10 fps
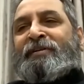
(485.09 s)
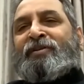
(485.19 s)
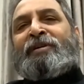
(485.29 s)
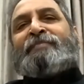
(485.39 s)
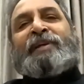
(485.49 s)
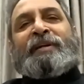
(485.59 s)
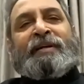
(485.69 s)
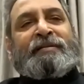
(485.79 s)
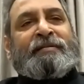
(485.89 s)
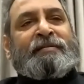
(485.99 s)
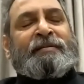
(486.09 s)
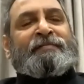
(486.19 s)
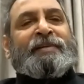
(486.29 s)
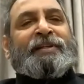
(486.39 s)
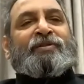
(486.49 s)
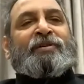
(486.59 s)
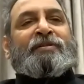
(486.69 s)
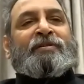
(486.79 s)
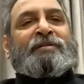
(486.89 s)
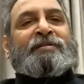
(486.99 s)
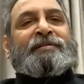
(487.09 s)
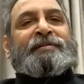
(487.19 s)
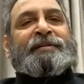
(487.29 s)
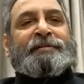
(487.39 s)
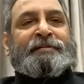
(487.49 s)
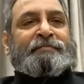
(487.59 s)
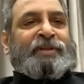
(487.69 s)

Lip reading: not being excessively thought concentrated,